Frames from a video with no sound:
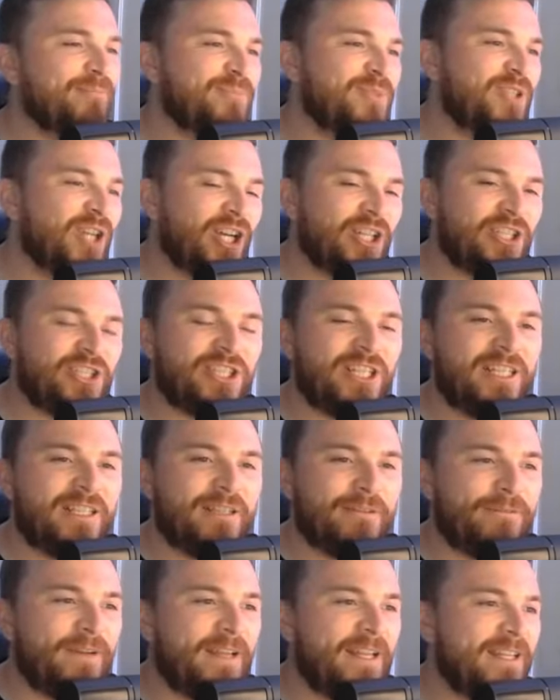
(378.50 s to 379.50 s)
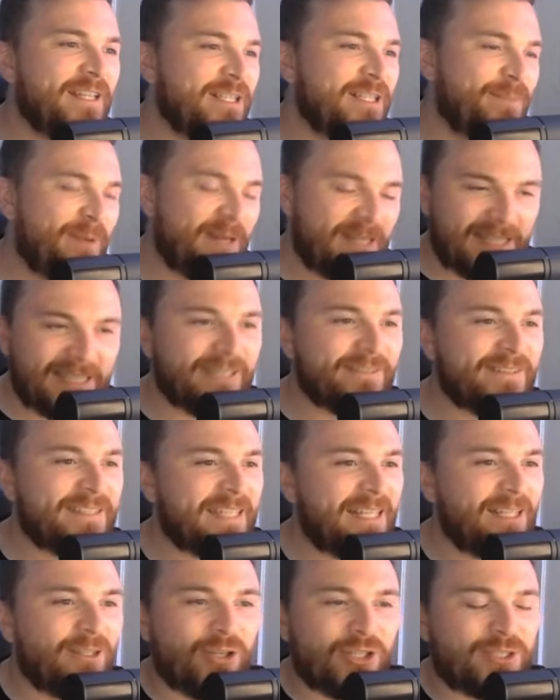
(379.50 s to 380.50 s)
Dutch defender, especially if
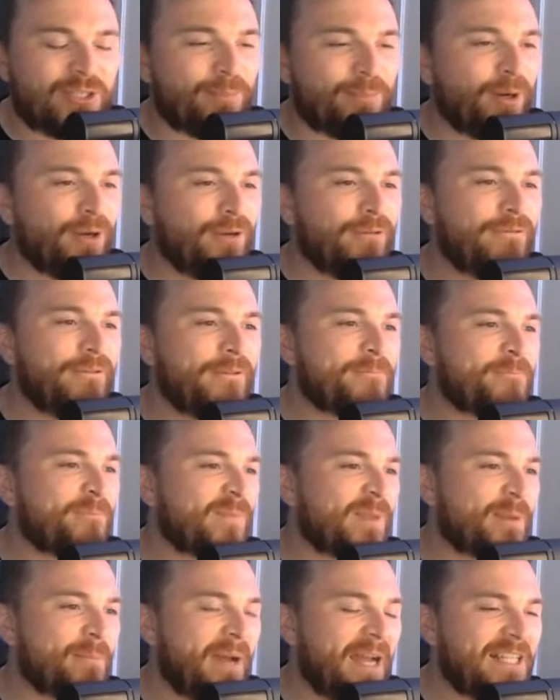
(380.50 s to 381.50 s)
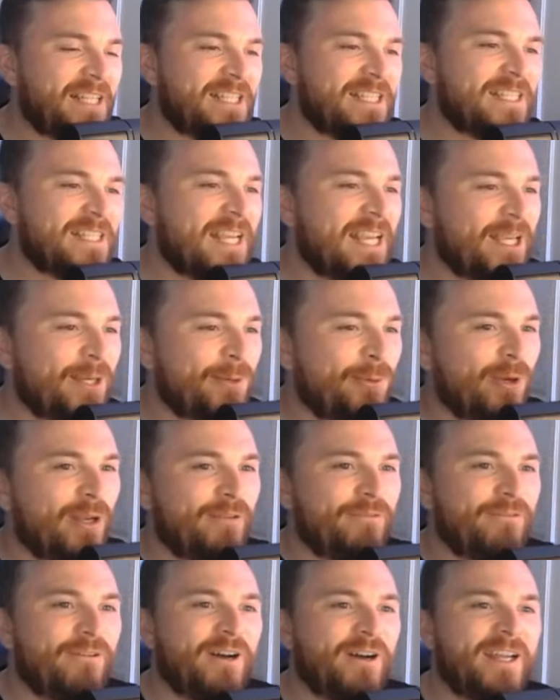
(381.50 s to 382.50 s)
they lost both matches in
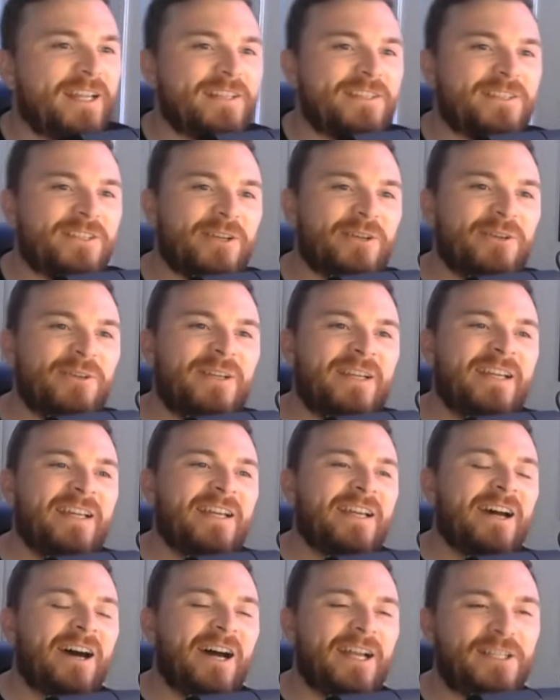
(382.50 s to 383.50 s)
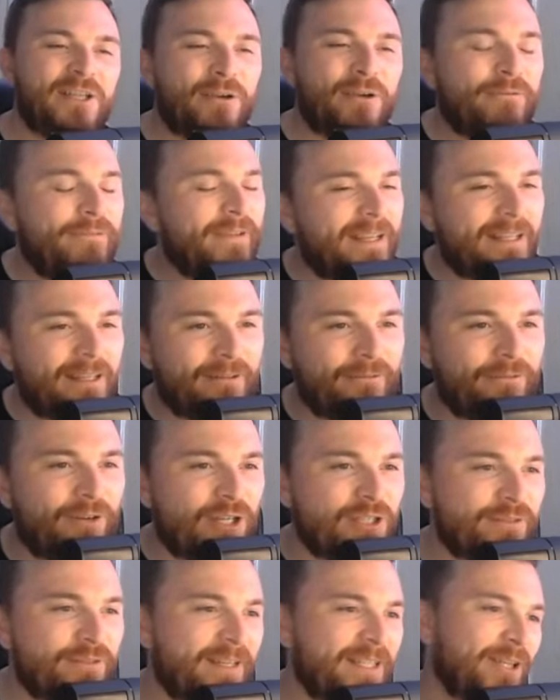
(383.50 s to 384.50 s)
qualifying. So I don't think that
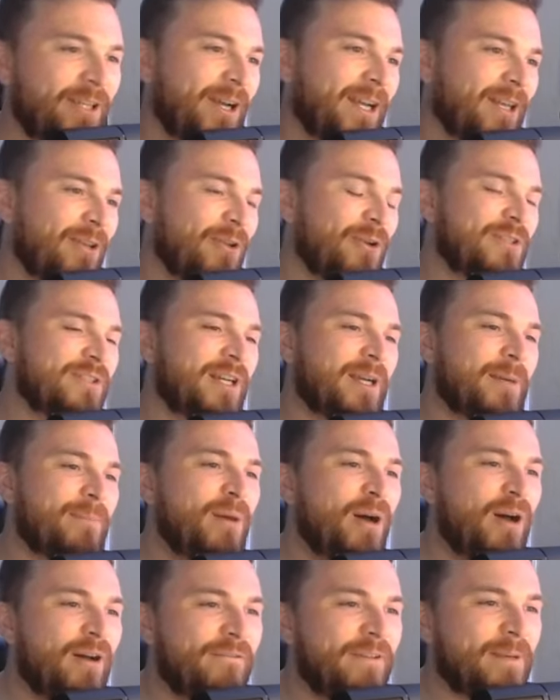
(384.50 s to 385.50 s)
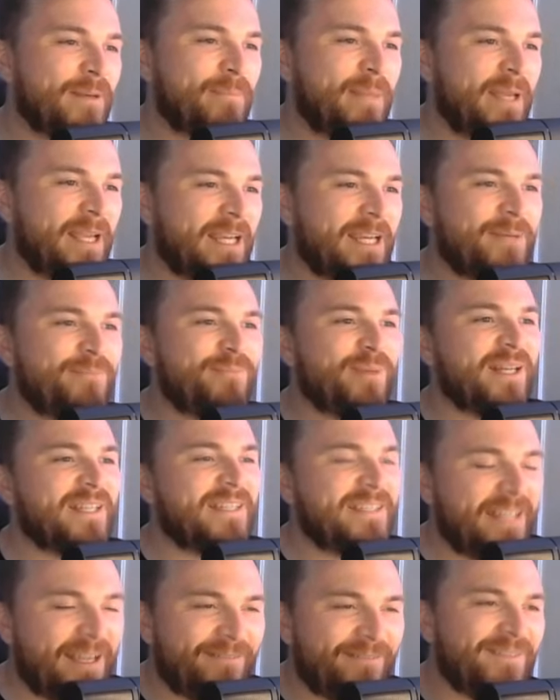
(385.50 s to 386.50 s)
Virgil van Dijk looks like a perfect pick,
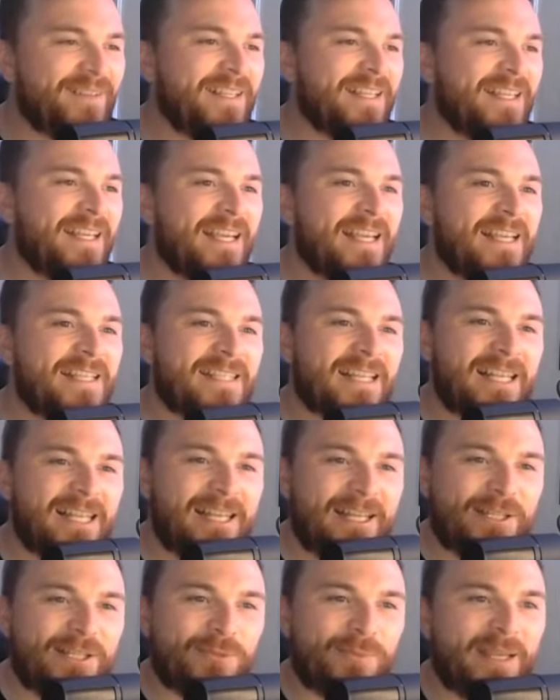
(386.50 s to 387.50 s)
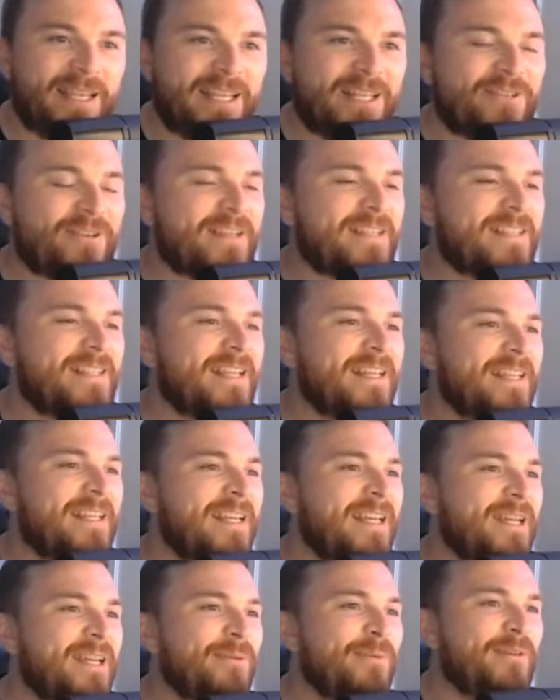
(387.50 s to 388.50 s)
but definitely is a little bit interesting
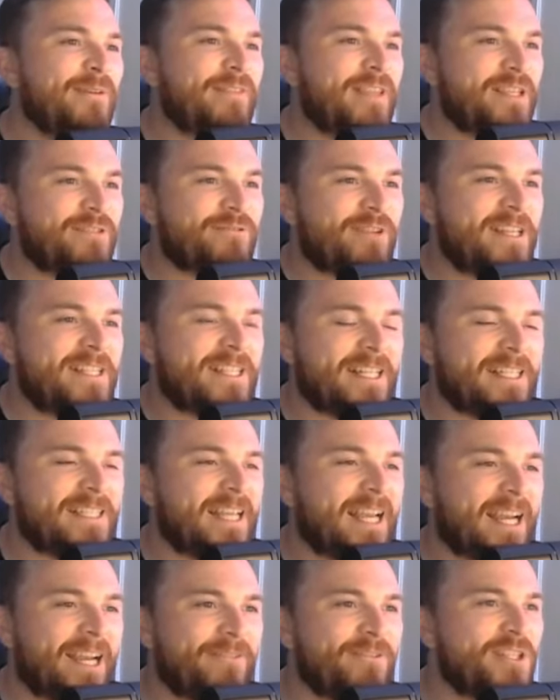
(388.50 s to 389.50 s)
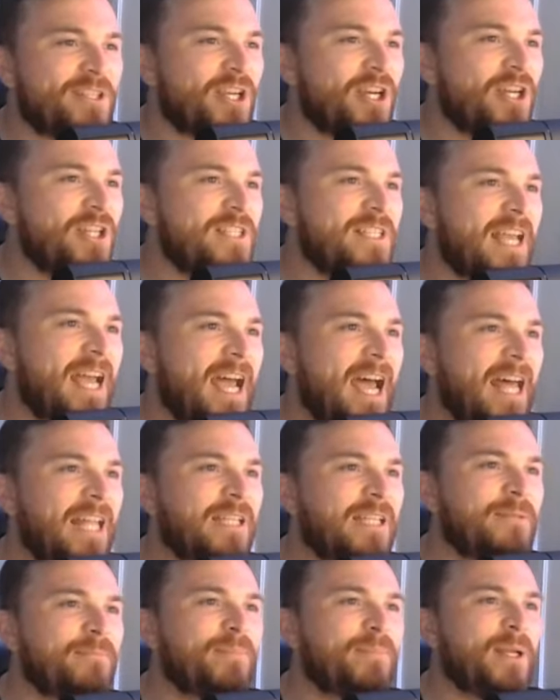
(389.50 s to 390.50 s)
with these recent attacking returns
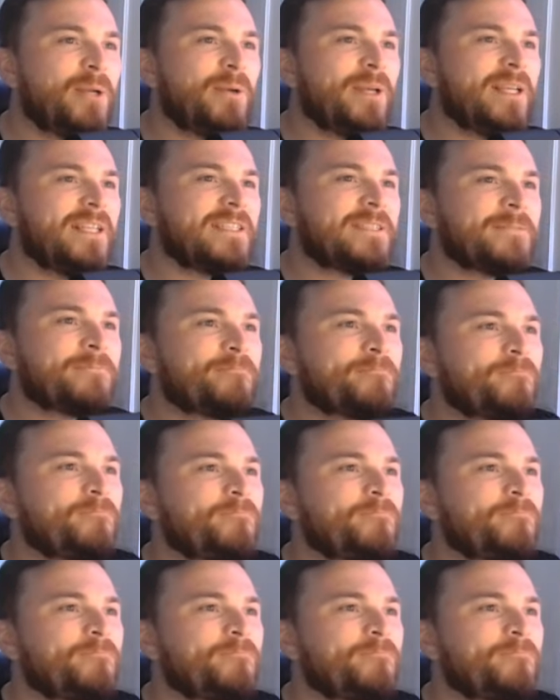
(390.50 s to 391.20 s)
and penalties.